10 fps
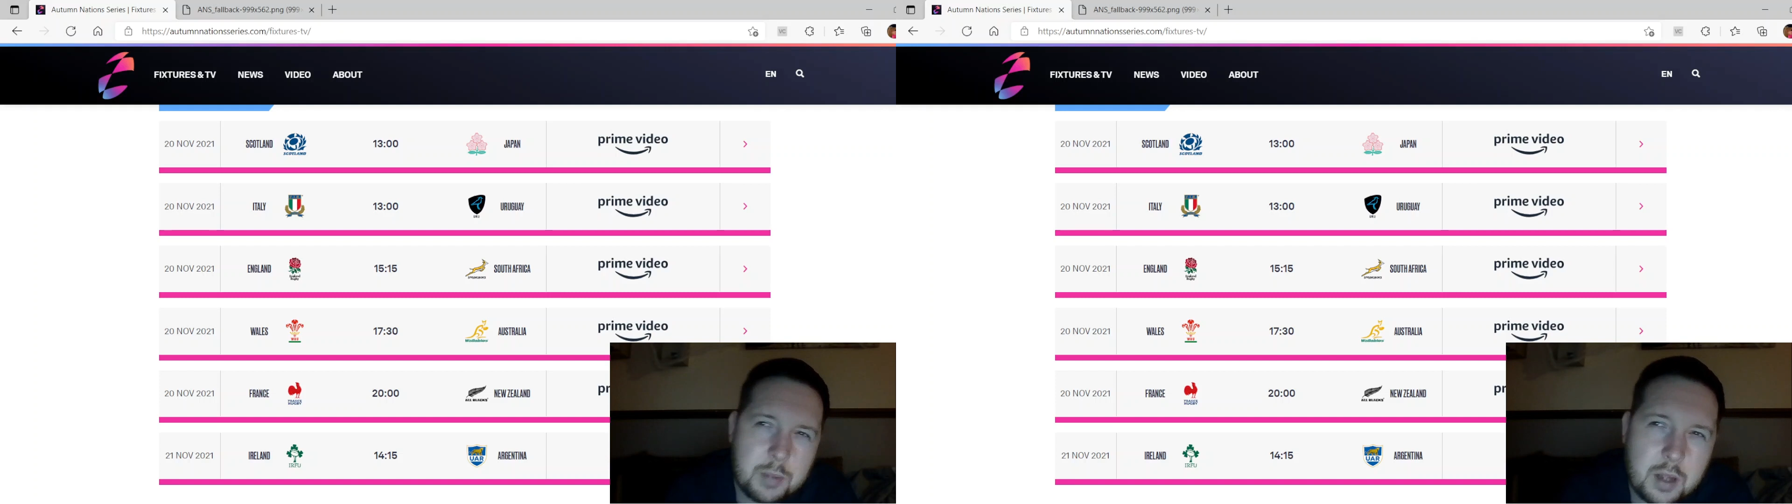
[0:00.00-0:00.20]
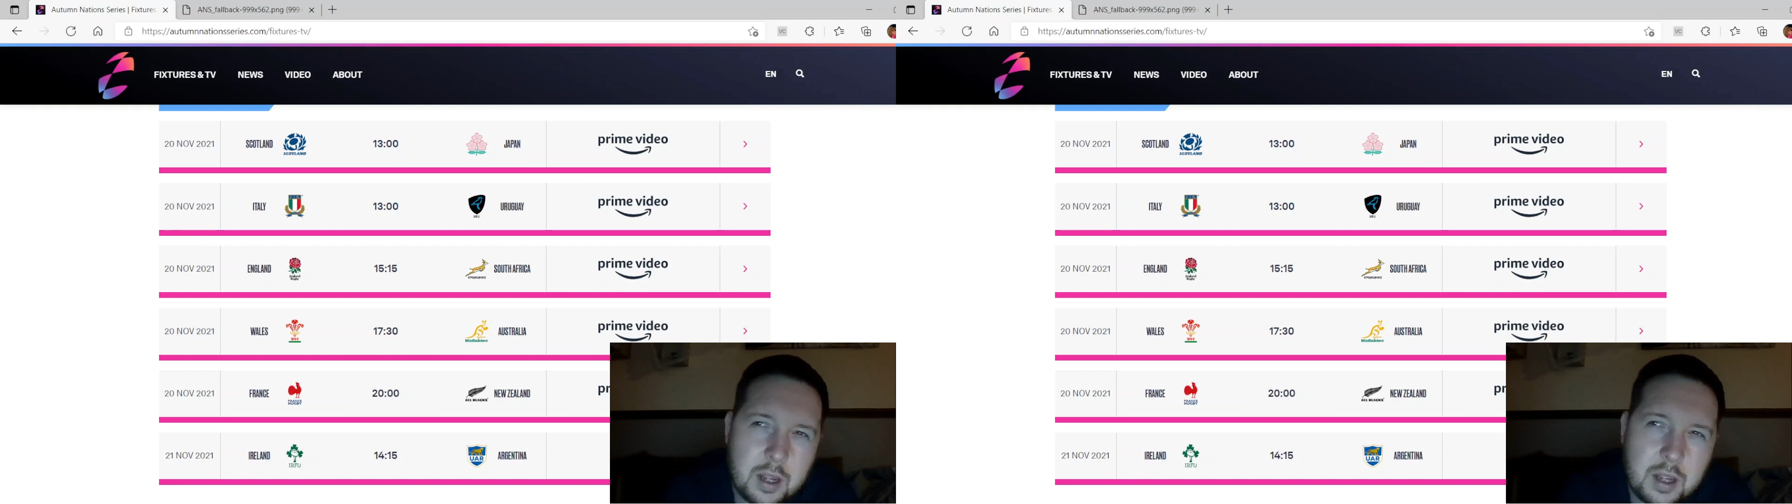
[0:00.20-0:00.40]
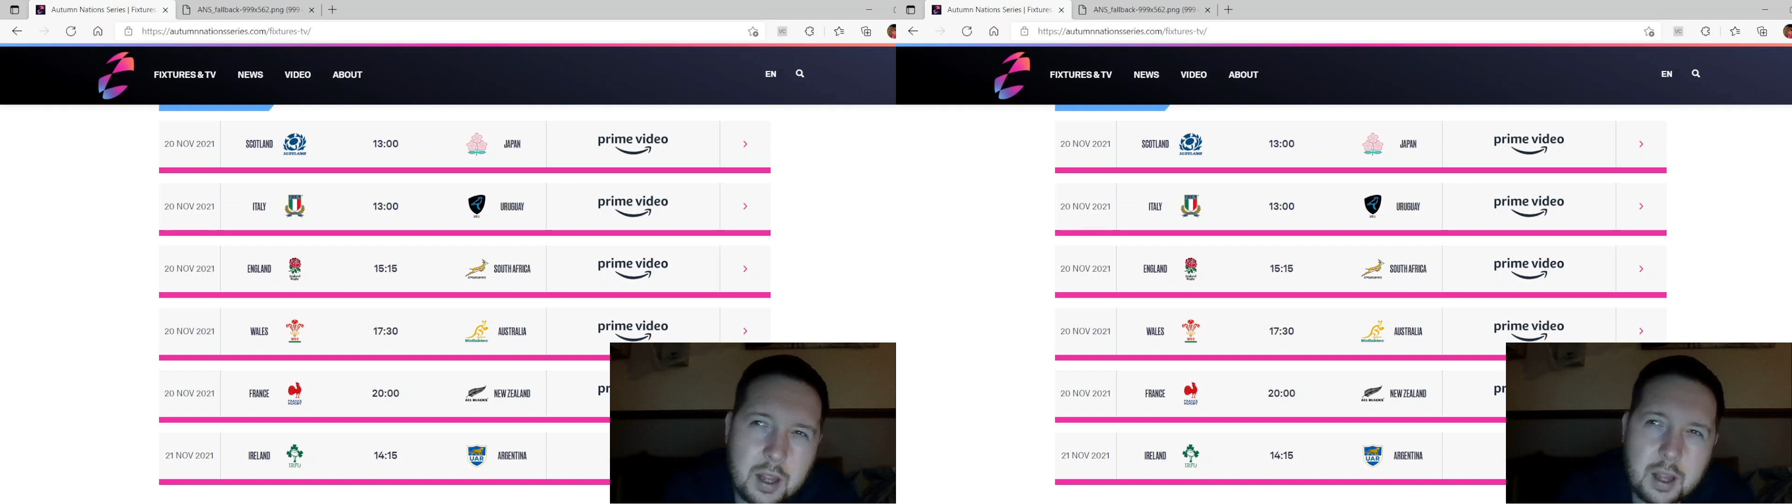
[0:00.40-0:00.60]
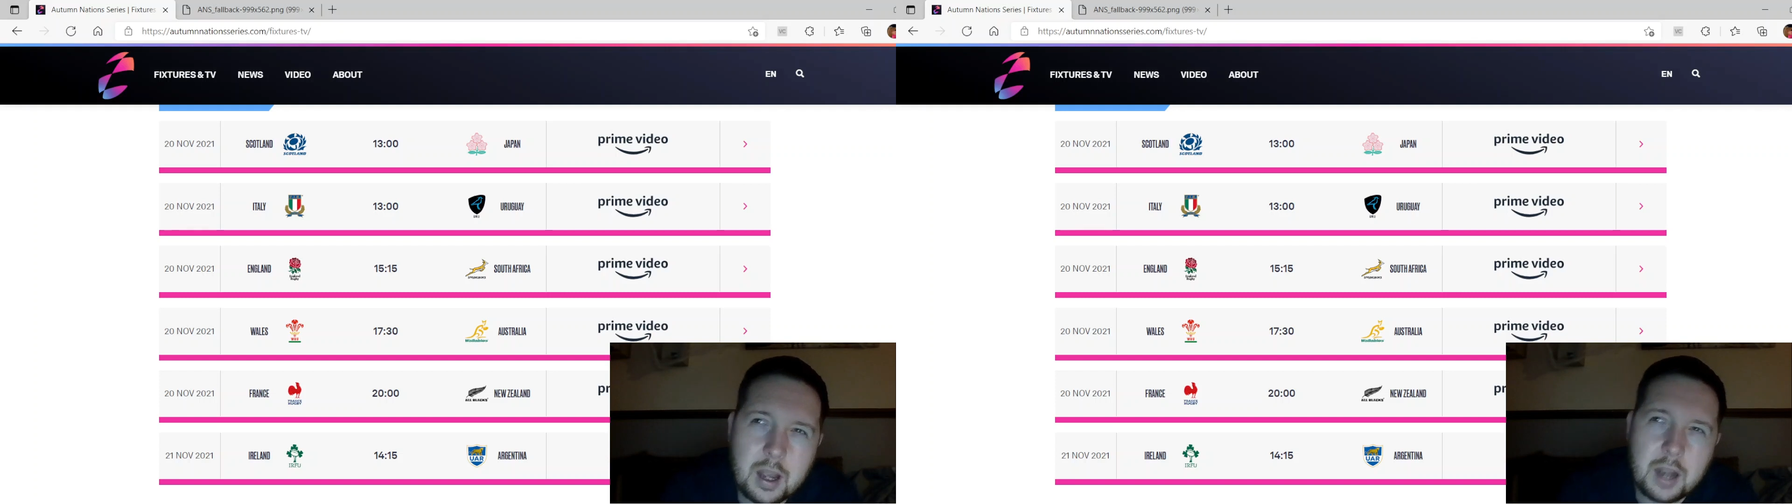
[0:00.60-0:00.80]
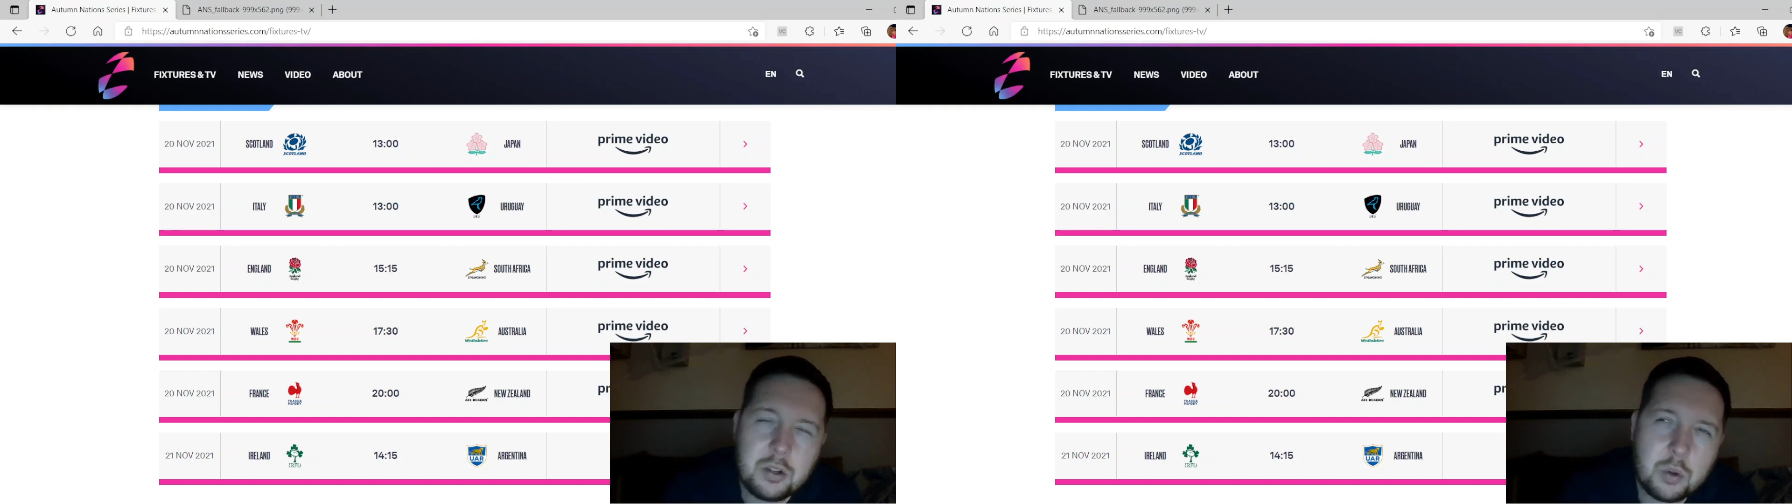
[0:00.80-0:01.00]
I
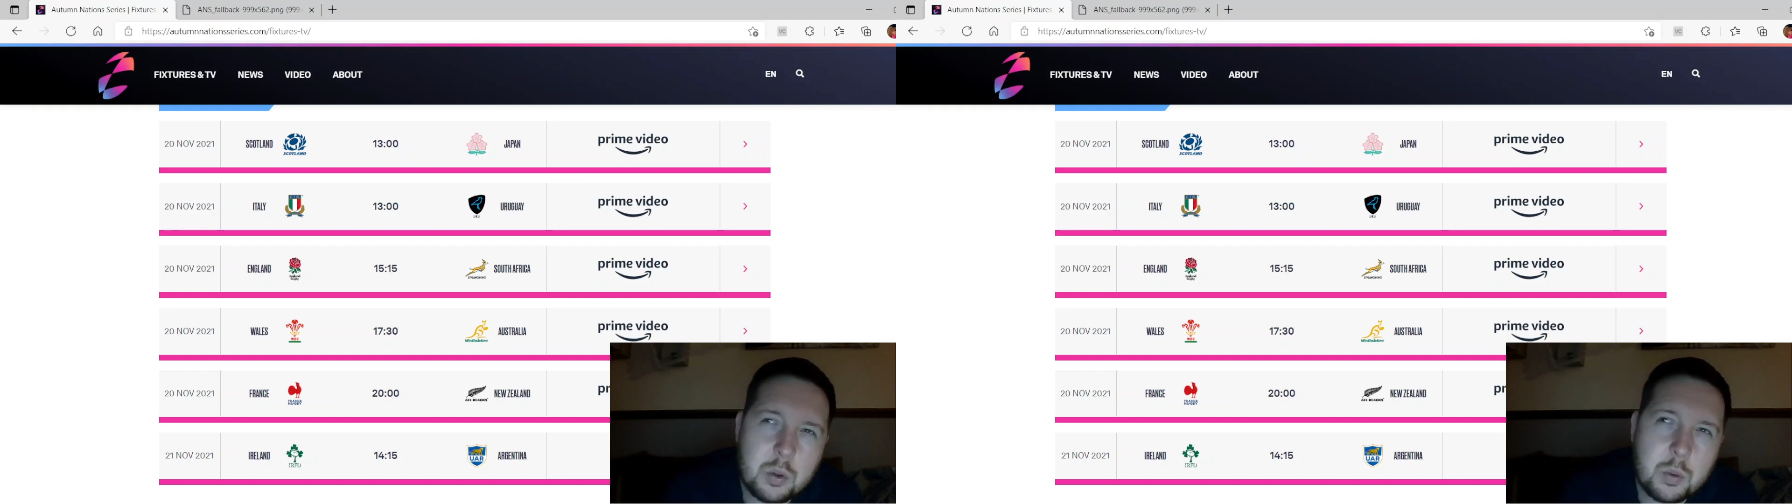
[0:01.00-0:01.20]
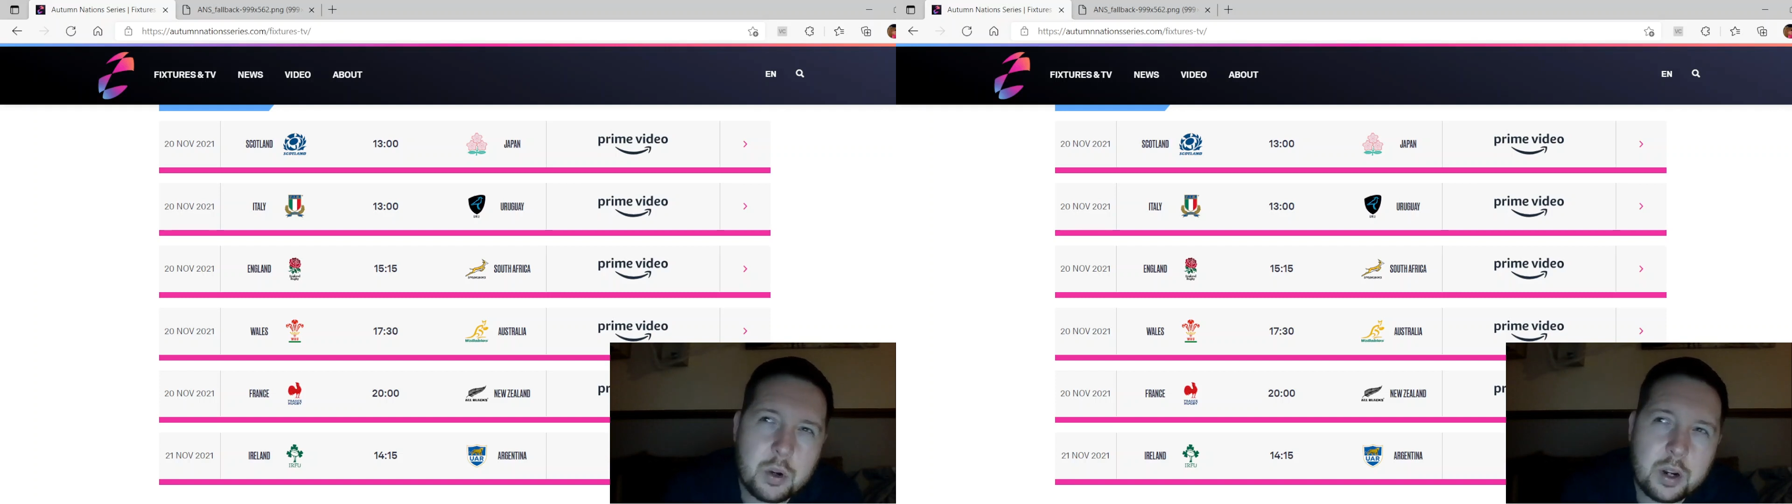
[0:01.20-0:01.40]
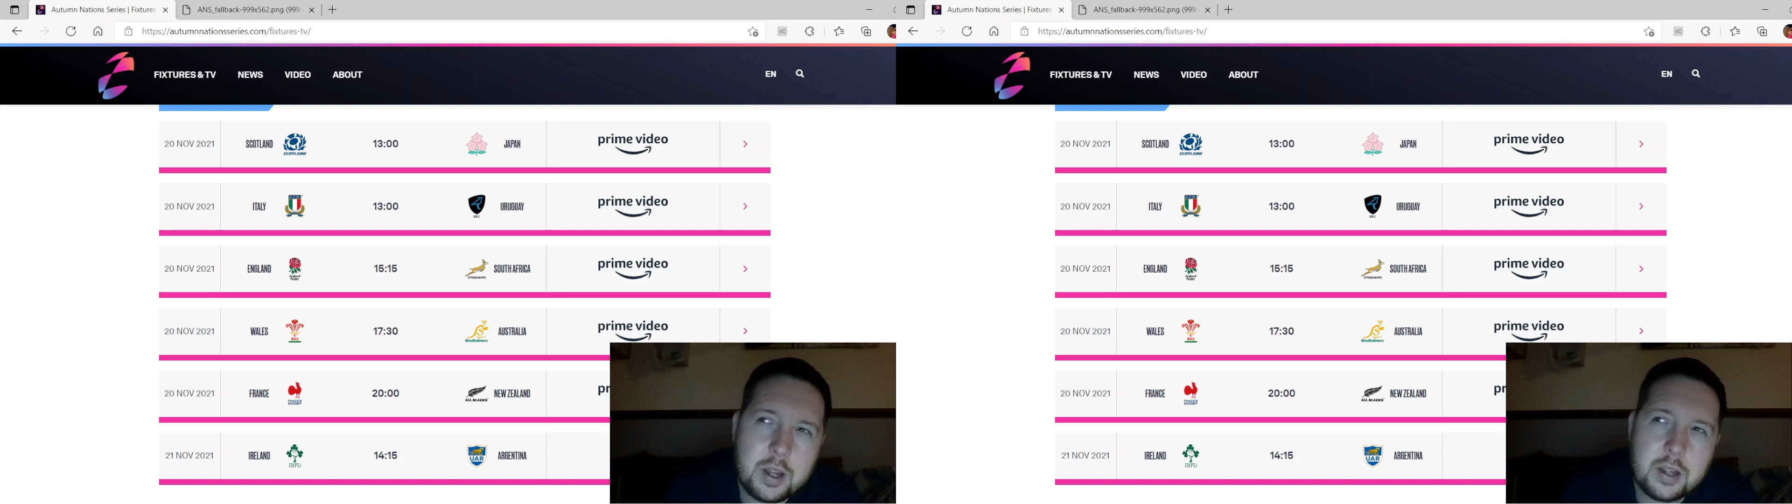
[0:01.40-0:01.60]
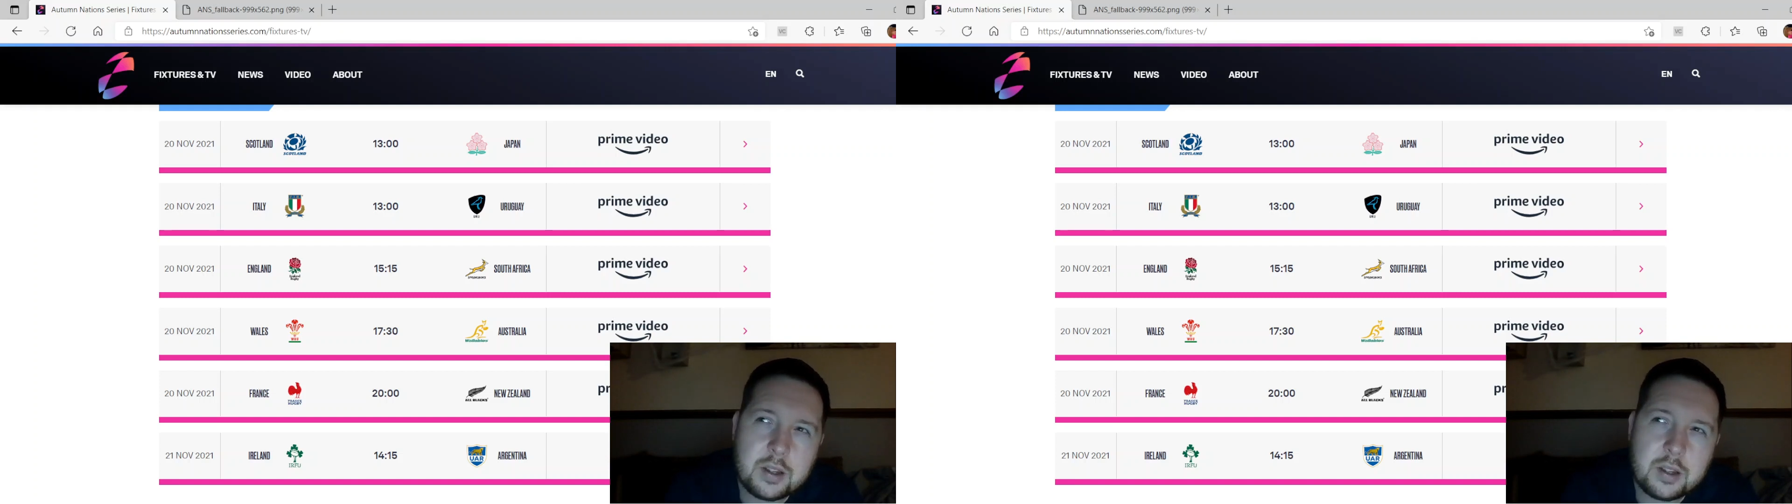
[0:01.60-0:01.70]
don't know what it is.